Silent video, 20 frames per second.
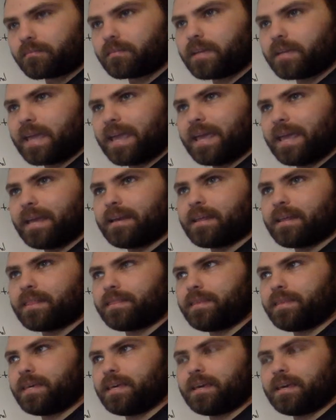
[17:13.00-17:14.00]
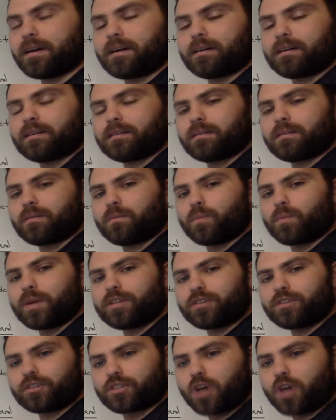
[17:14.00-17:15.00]
in the
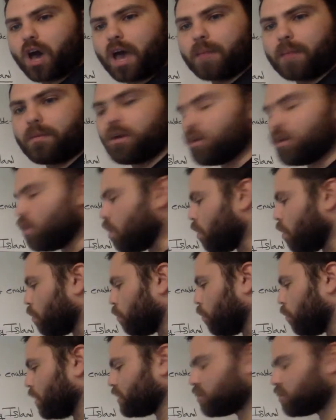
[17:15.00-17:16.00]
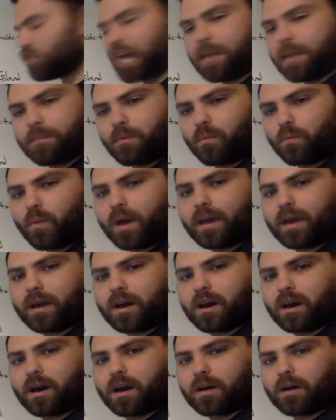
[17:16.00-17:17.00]
wintertime, which type of white
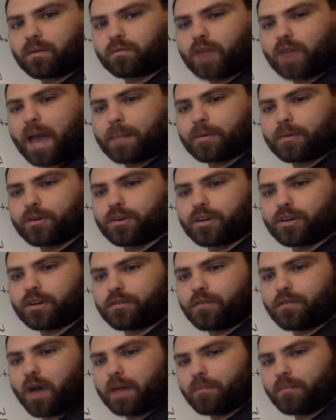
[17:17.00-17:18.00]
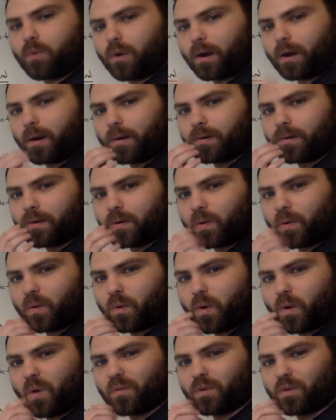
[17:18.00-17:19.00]
rabbit are you going to find more
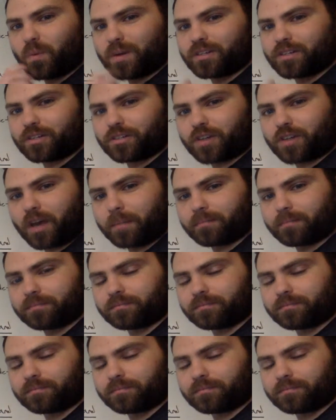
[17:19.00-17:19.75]
over the wintertime?